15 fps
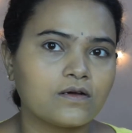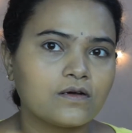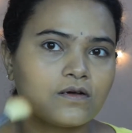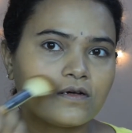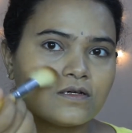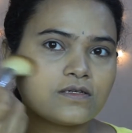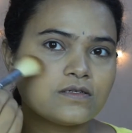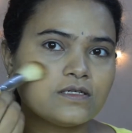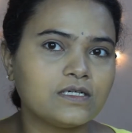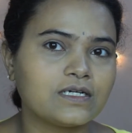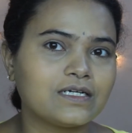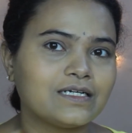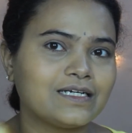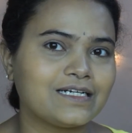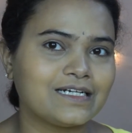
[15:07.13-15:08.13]

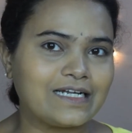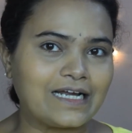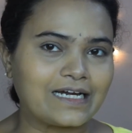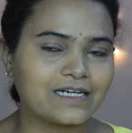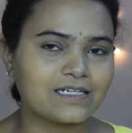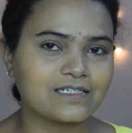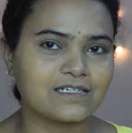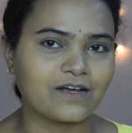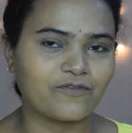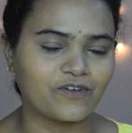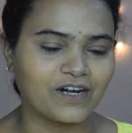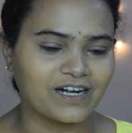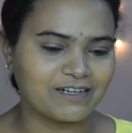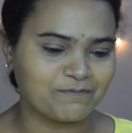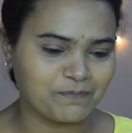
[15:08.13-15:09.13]
It is
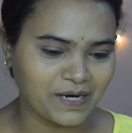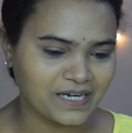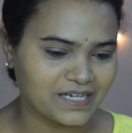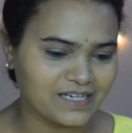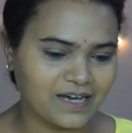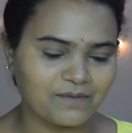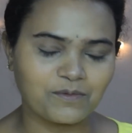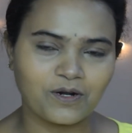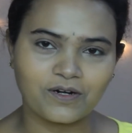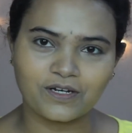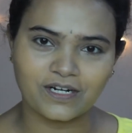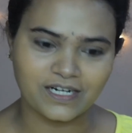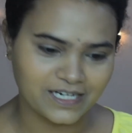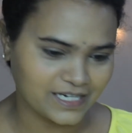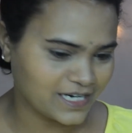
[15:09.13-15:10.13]
definitely pretty, I'm not
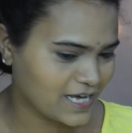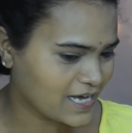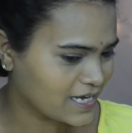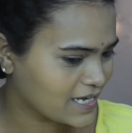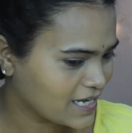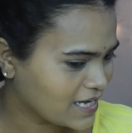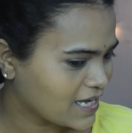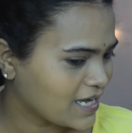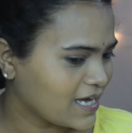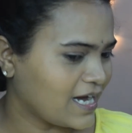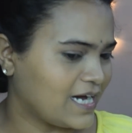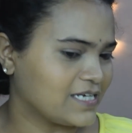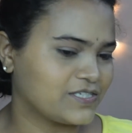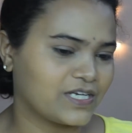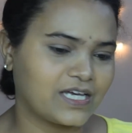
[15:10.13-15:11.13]
gonna deny.
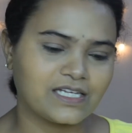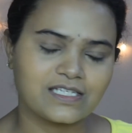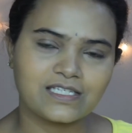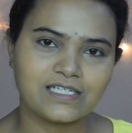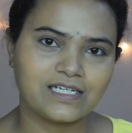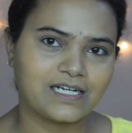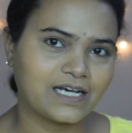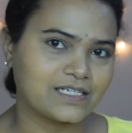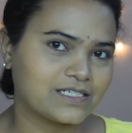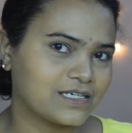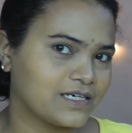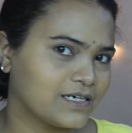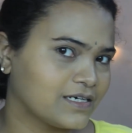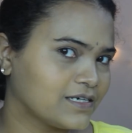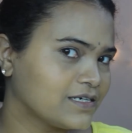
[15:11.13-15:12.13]
As you can see, it has
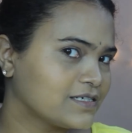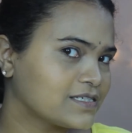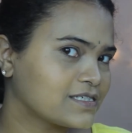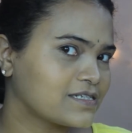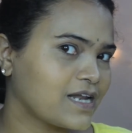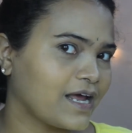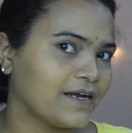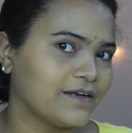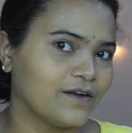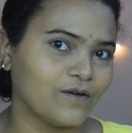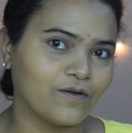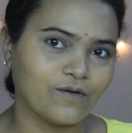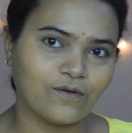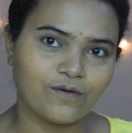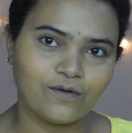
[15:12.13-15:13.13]
a slight
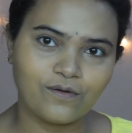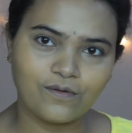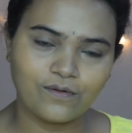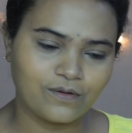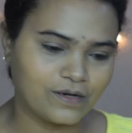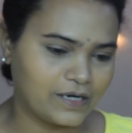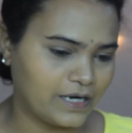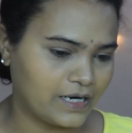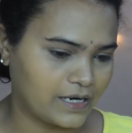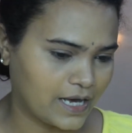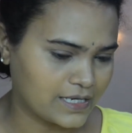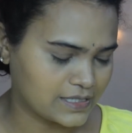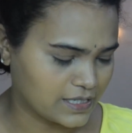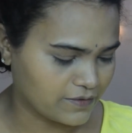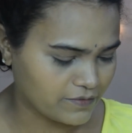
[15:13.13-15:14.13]
glow, it
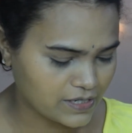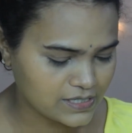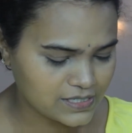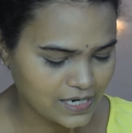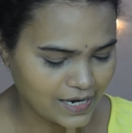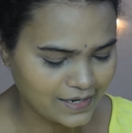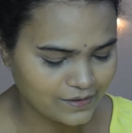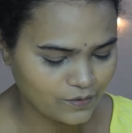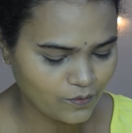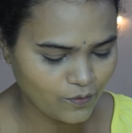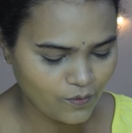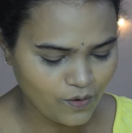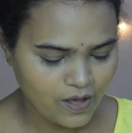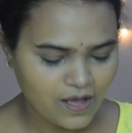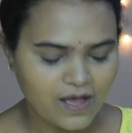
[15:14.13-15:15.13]
has given a slight
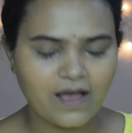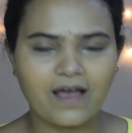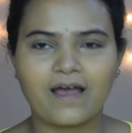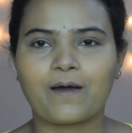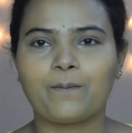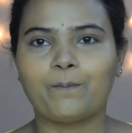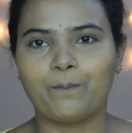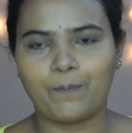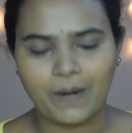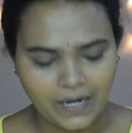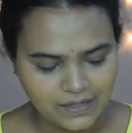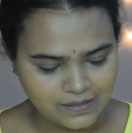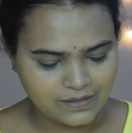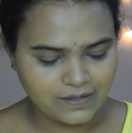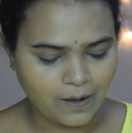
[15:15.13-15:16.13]
glow.
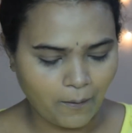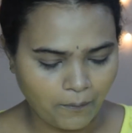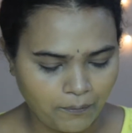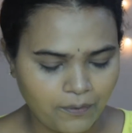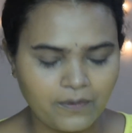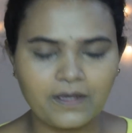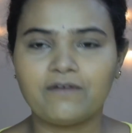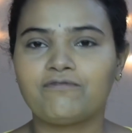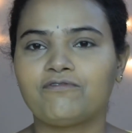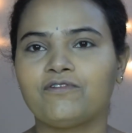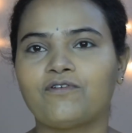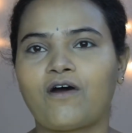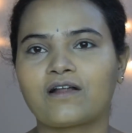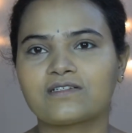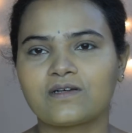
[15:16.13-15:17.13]
But if
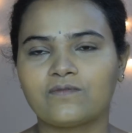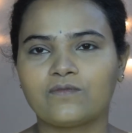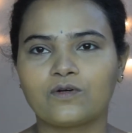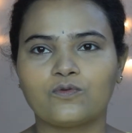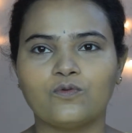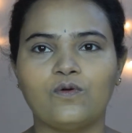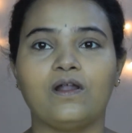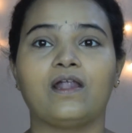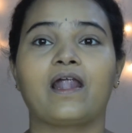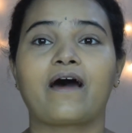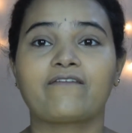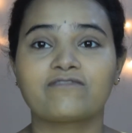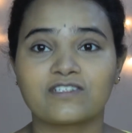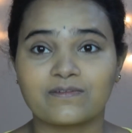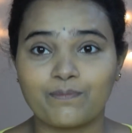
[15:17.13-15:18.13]
you are someone who
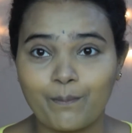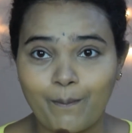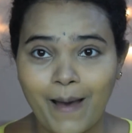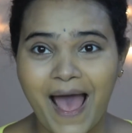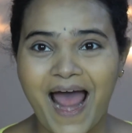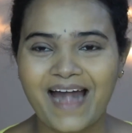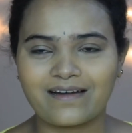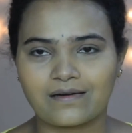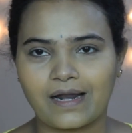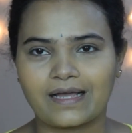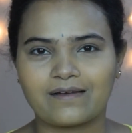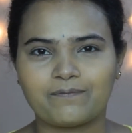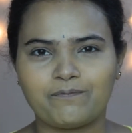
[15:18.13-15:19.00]
loves matte, like